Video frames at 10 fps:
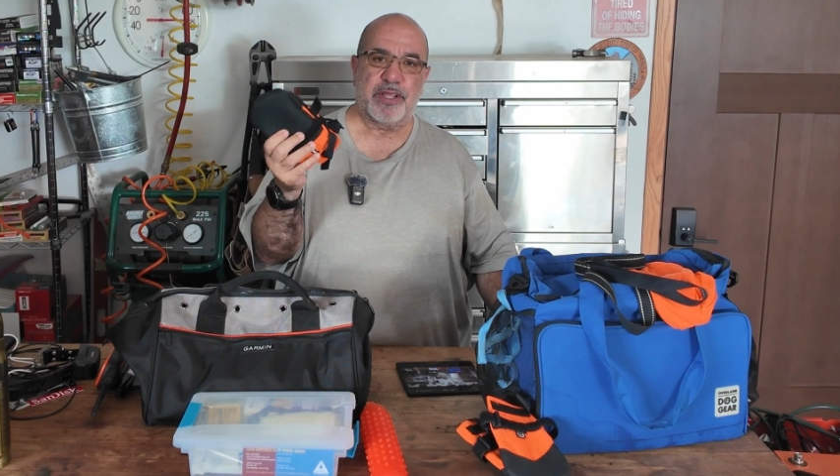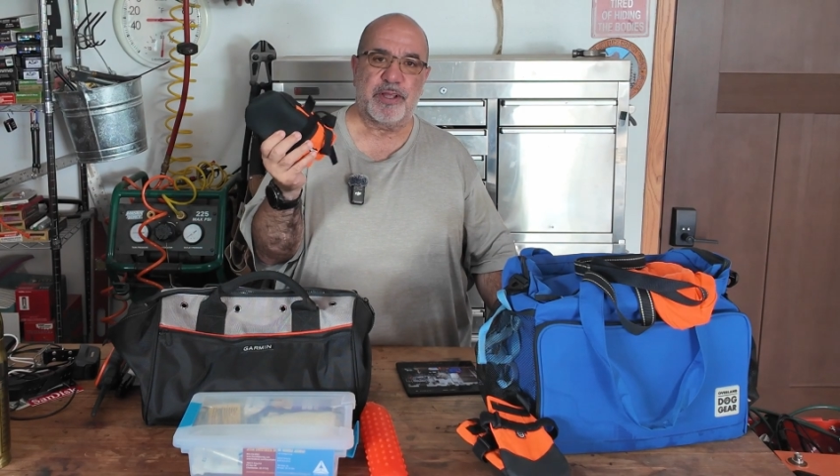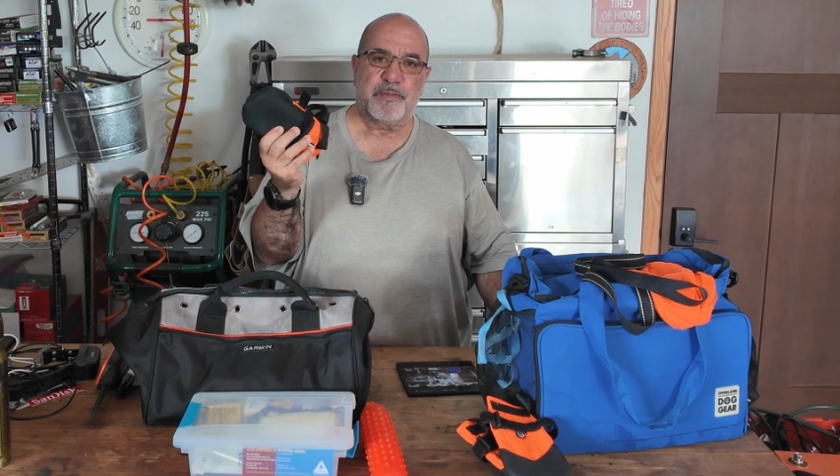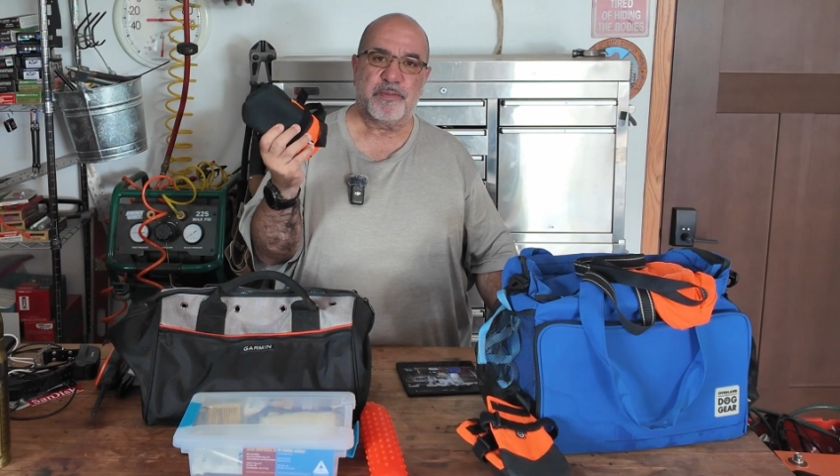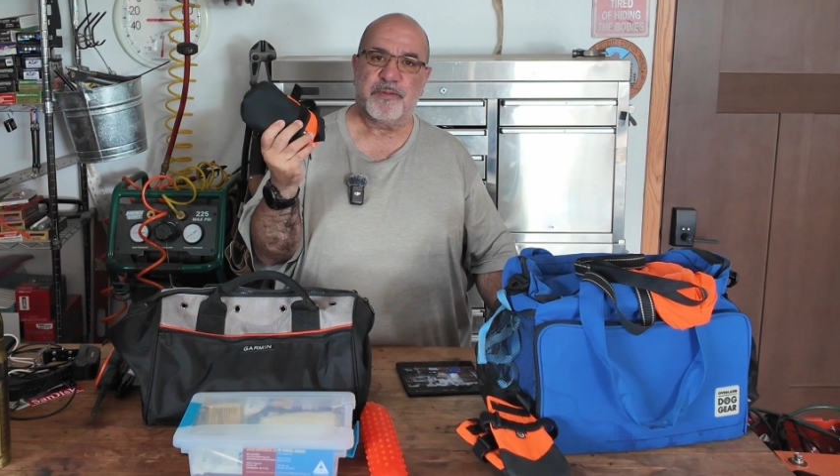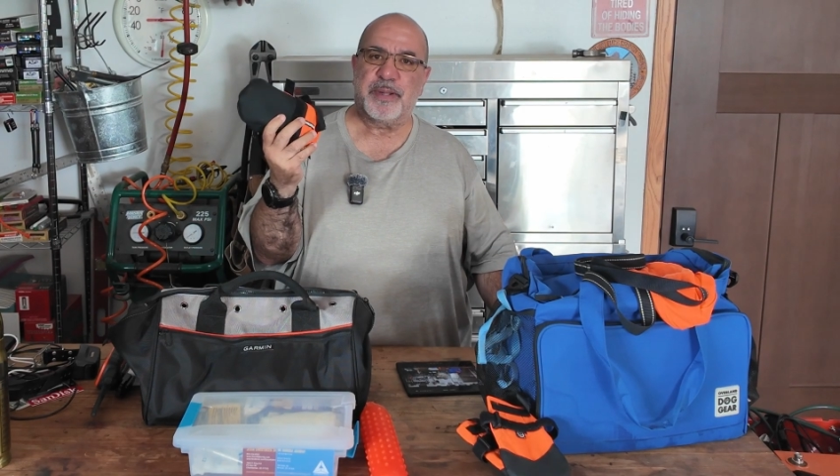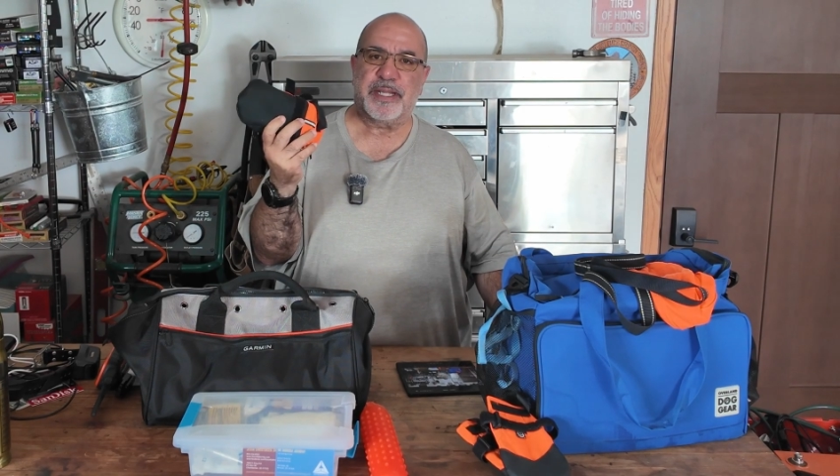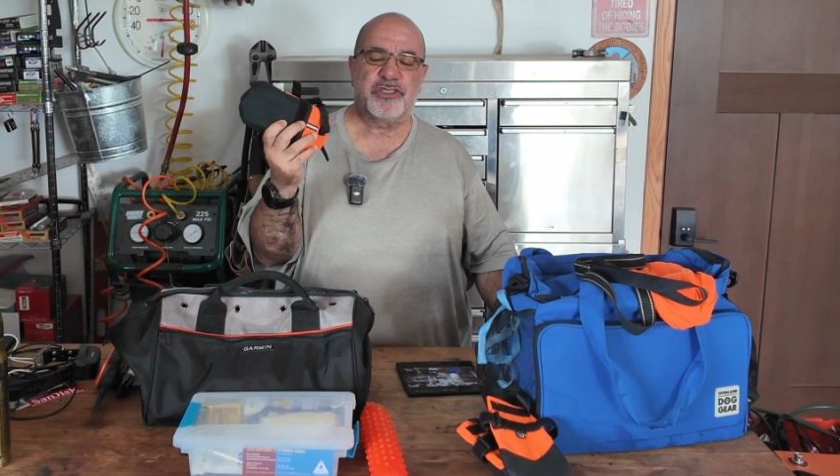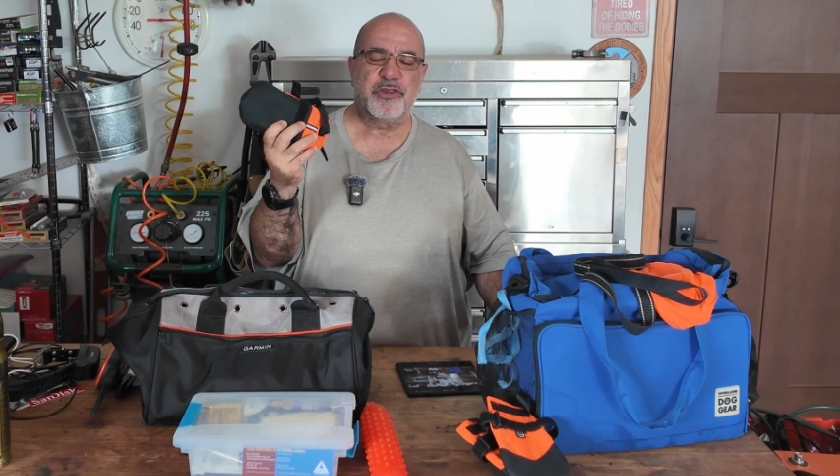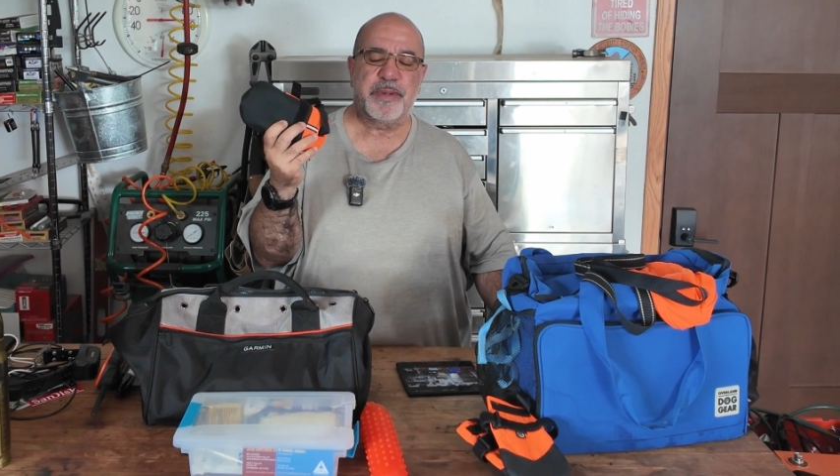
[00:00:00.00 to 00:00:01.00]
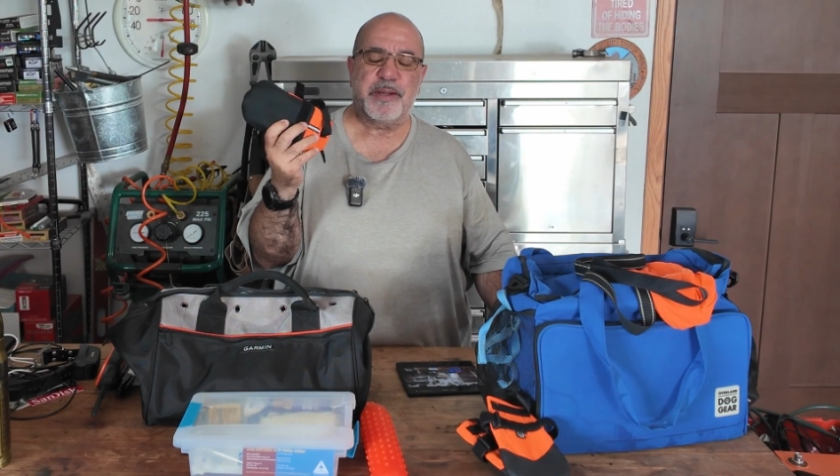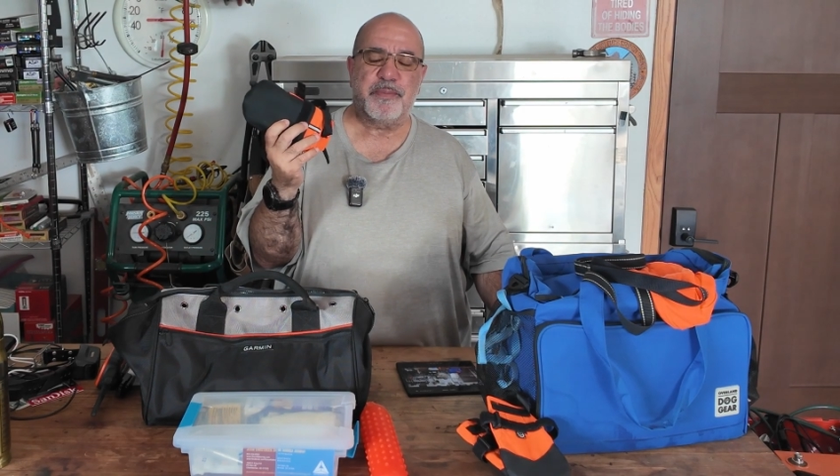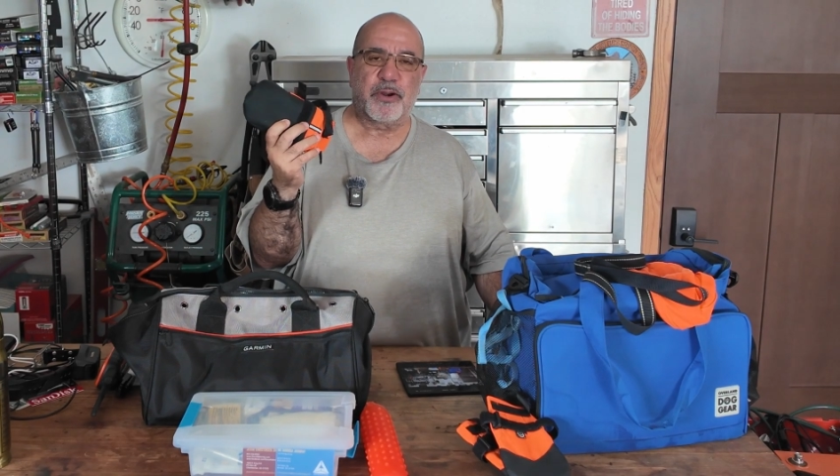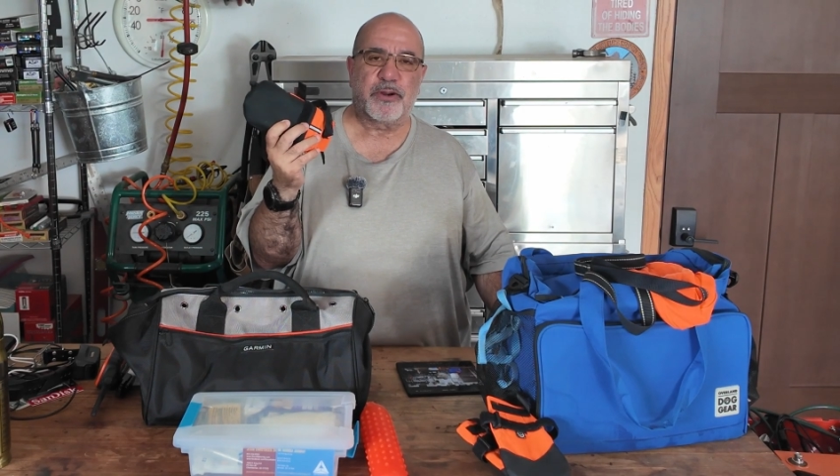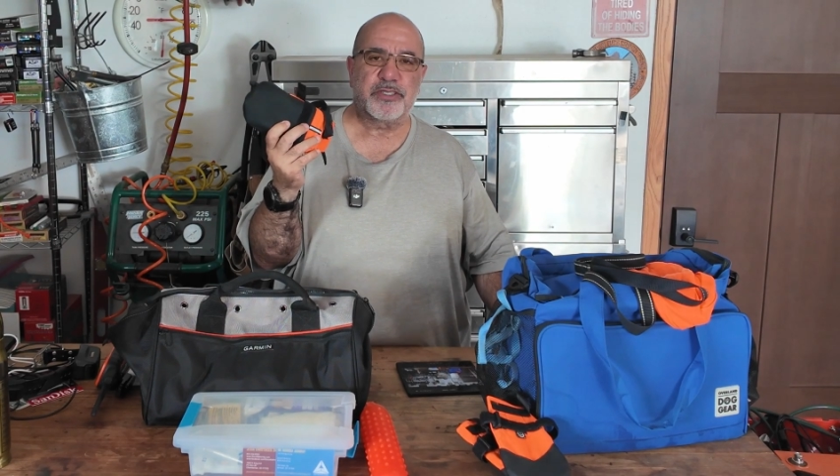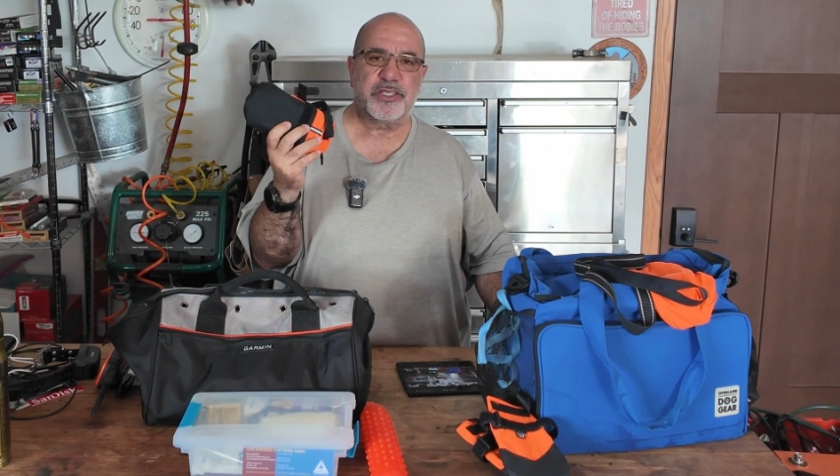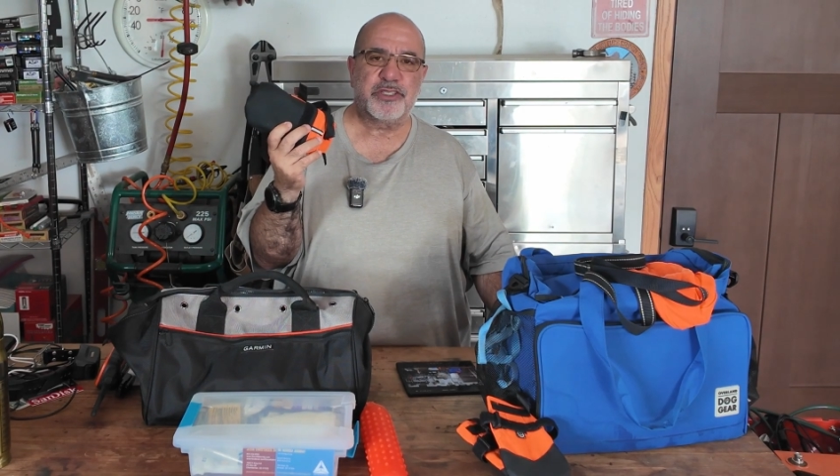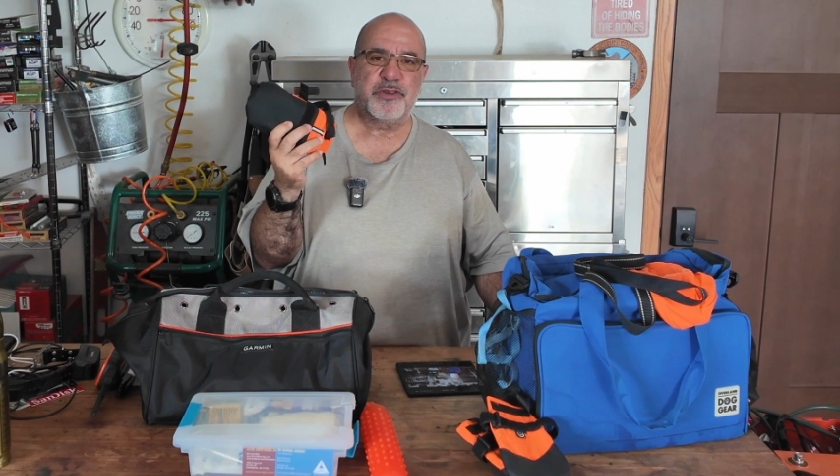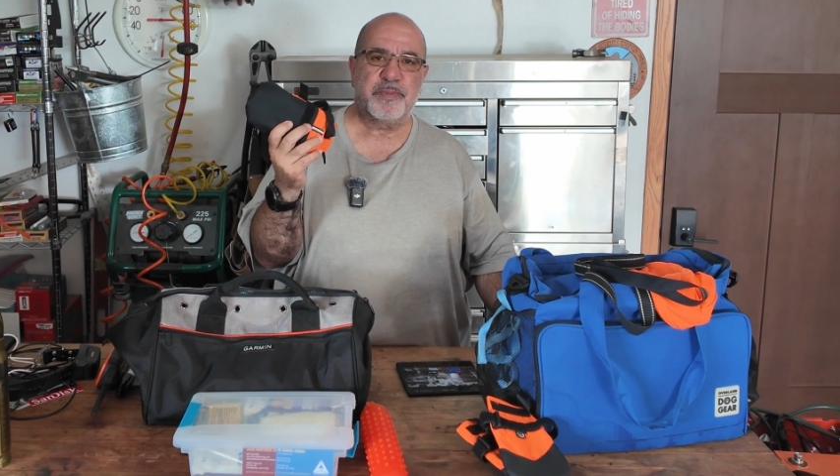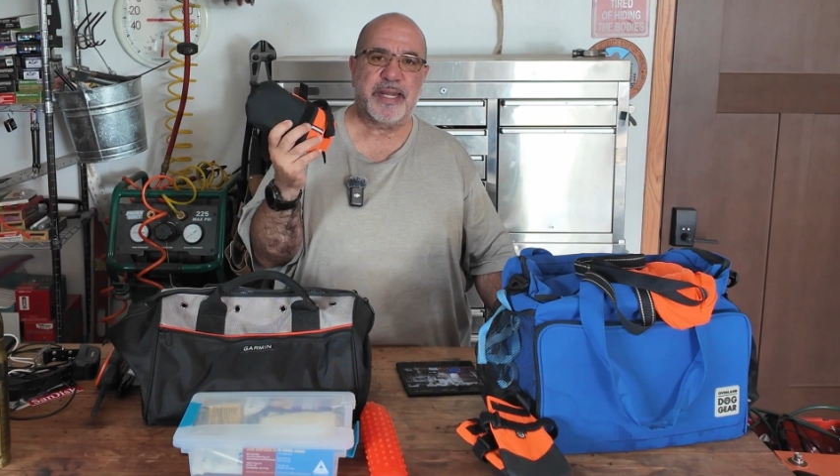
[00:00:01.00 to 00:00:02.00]
I've picked too many burrs and
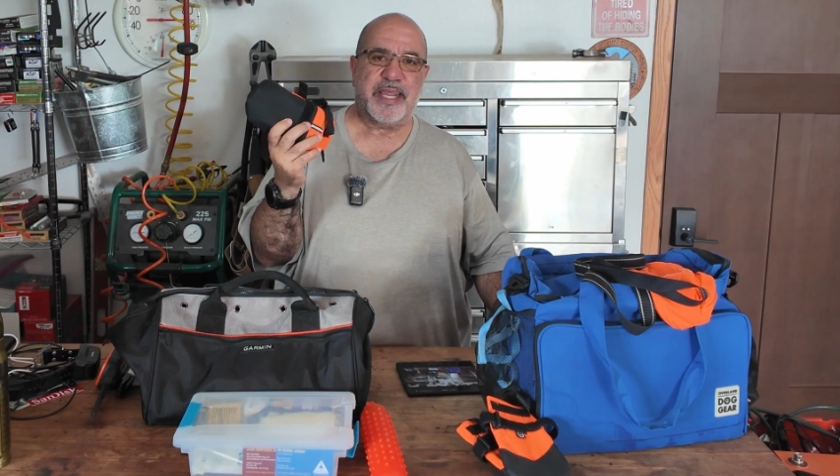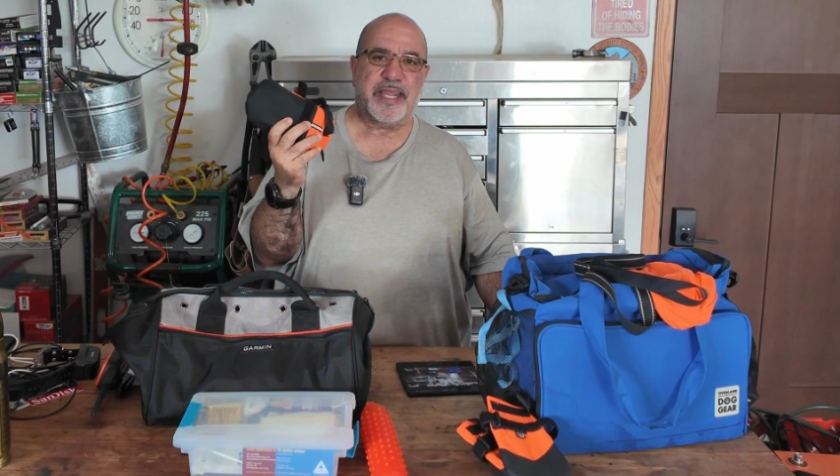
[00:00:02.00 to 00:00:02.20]
too many